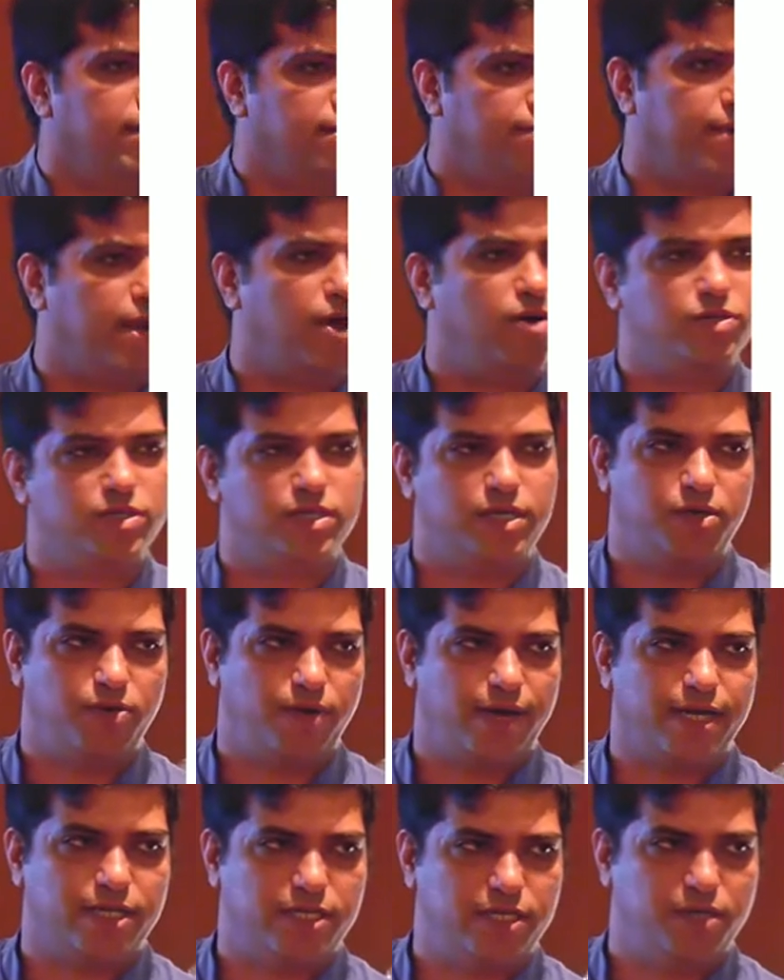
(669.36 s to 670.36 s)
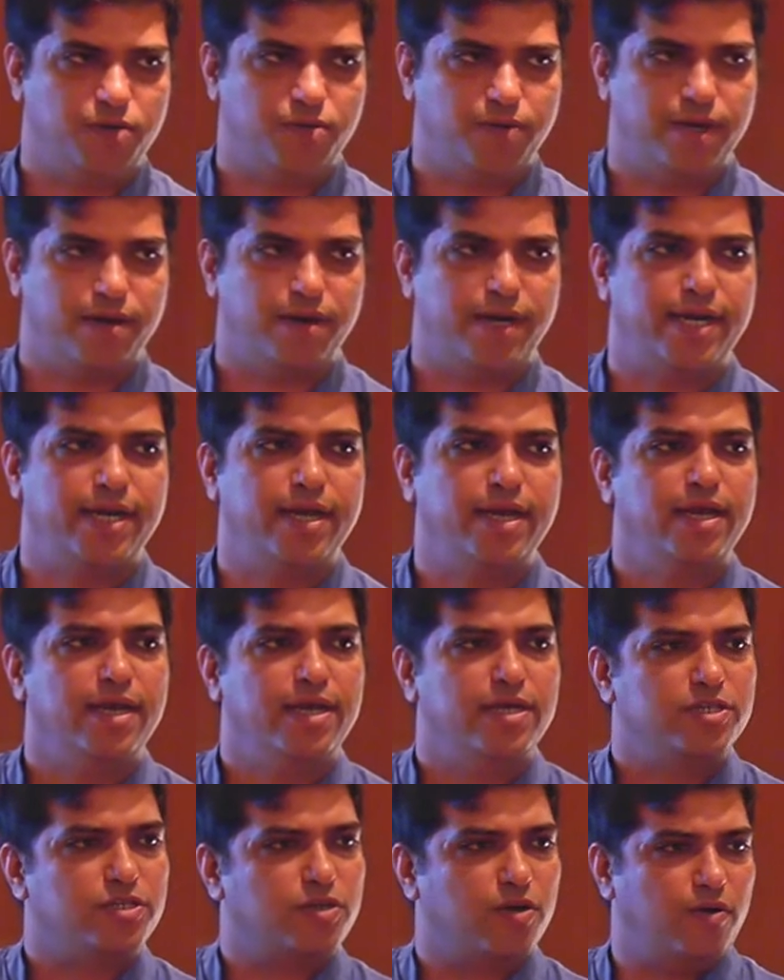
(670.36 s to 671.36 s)
in the browser to actually do it, right?
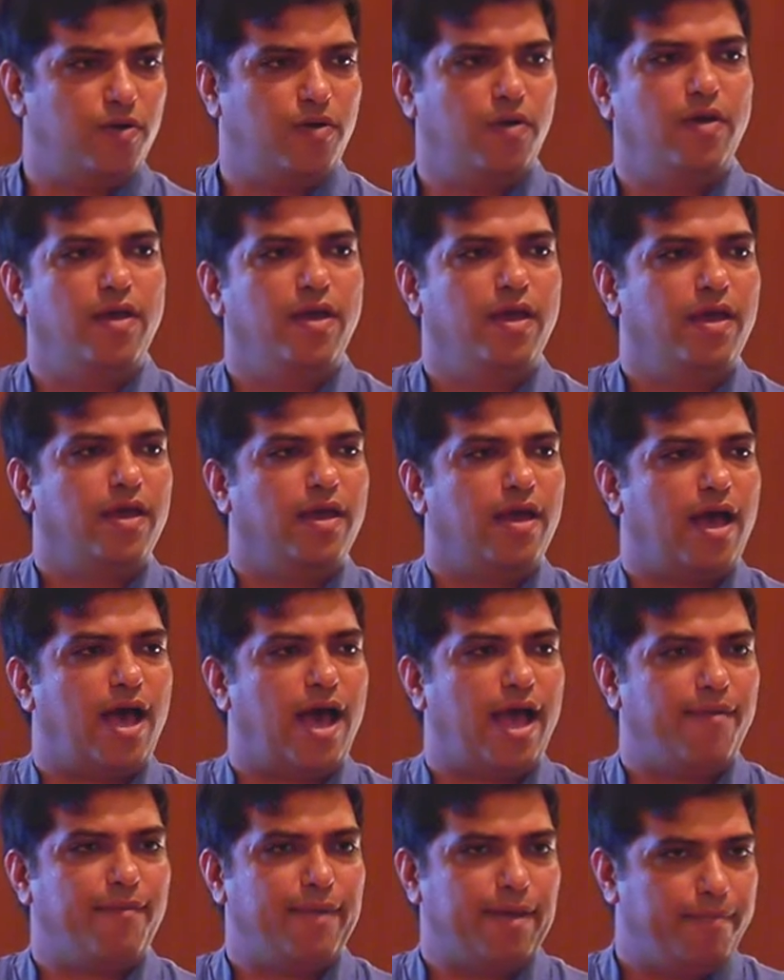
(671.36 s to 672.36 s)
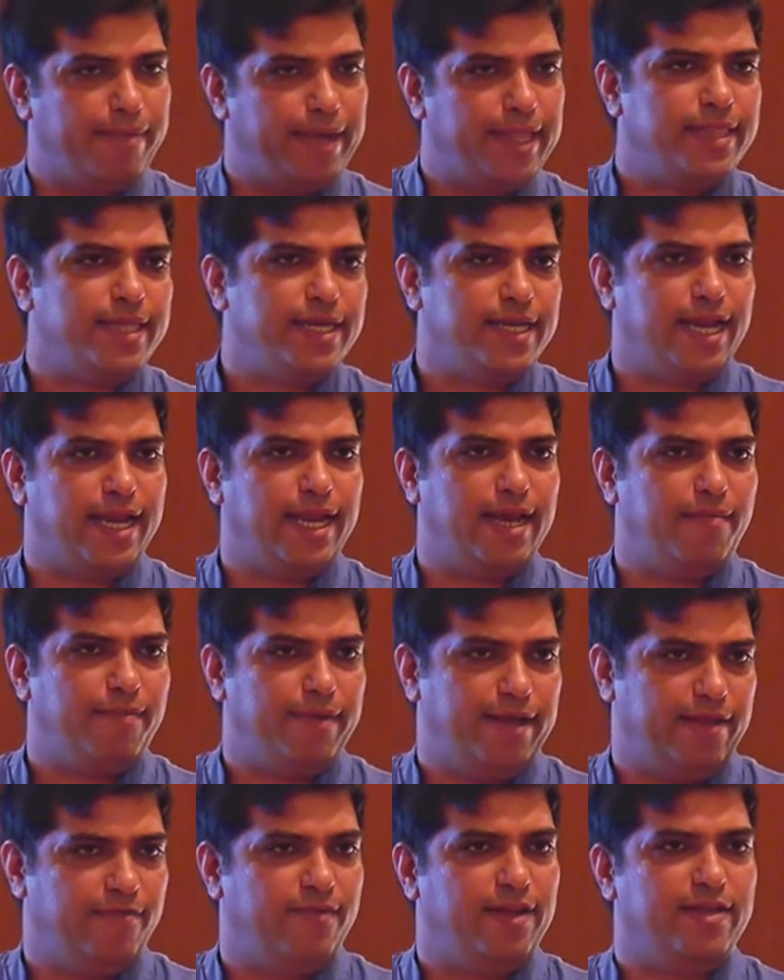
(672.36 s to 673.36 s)
So I may bin the data,
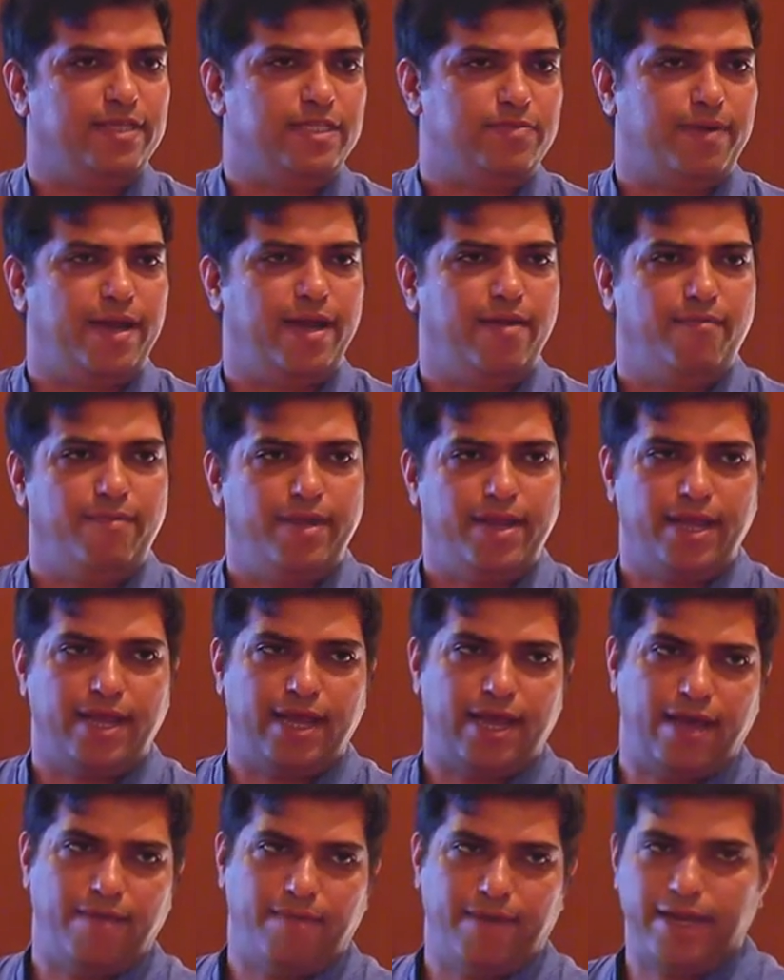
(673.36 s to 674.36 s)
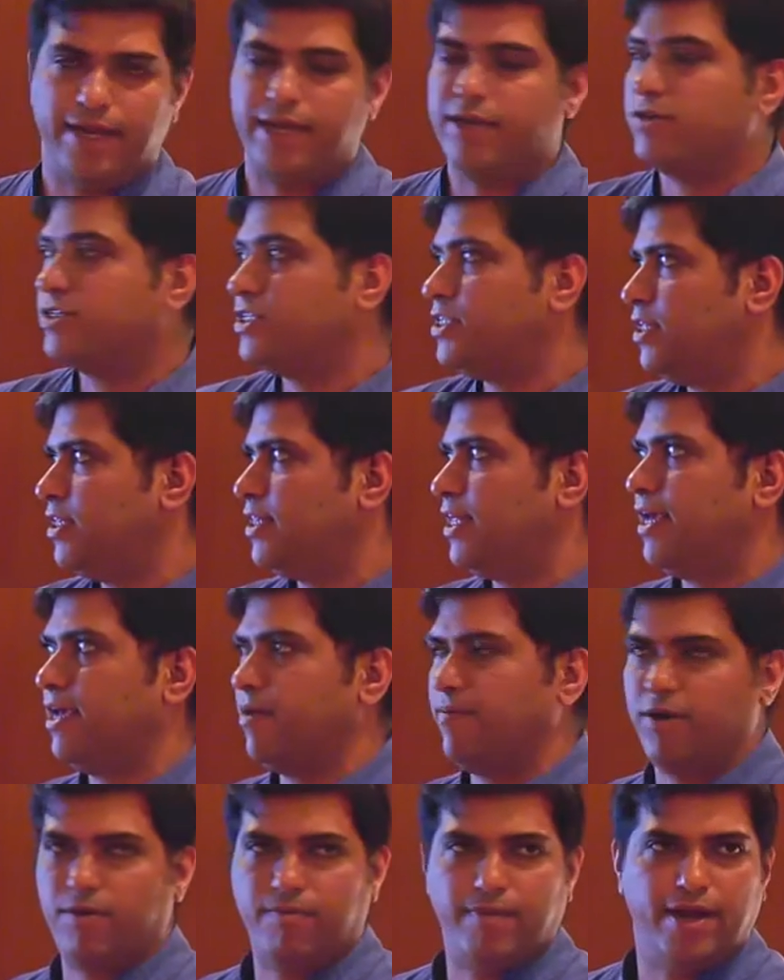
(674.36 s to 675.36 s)
but even in spite of binning, I may need to still think
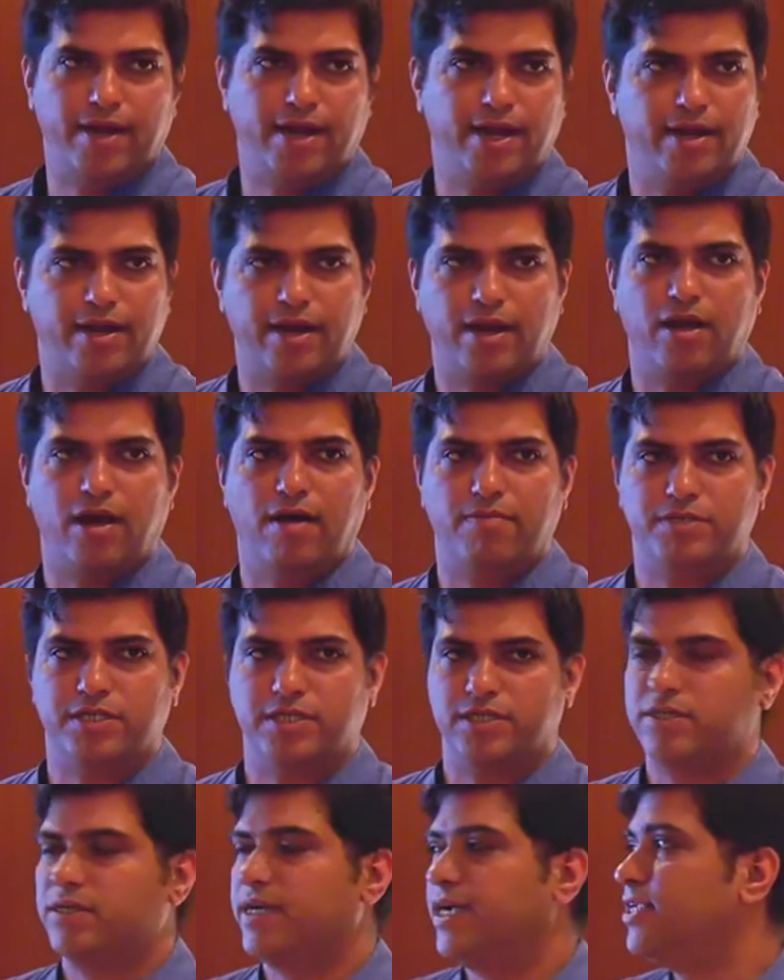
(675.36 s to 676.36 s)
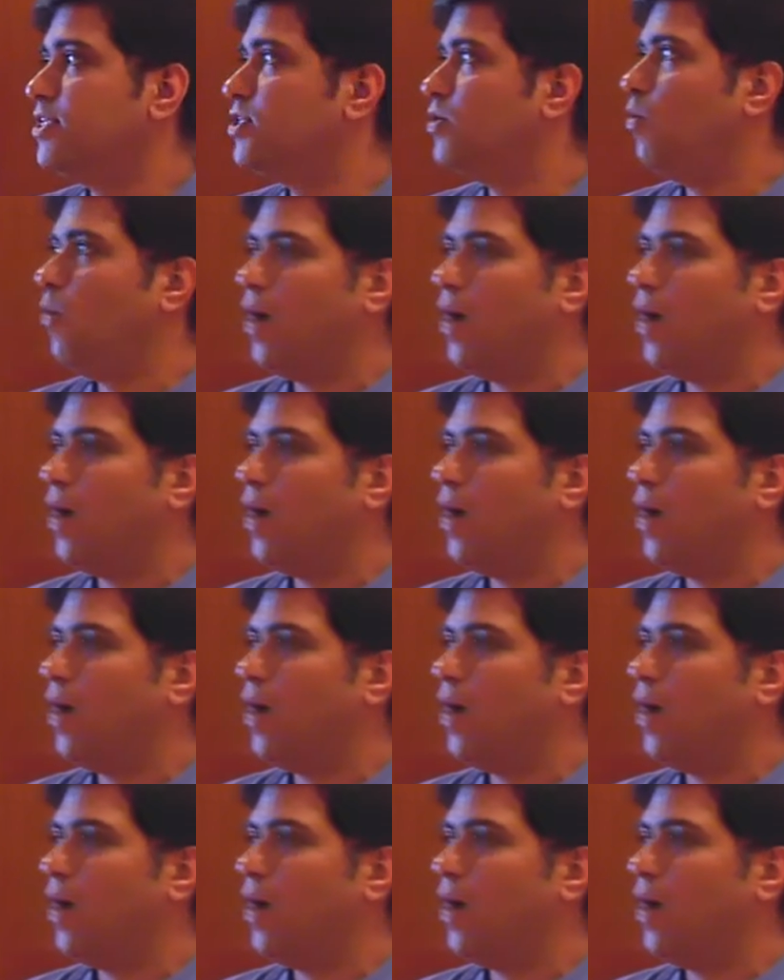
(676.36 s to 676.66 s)
about my rendering options, right? So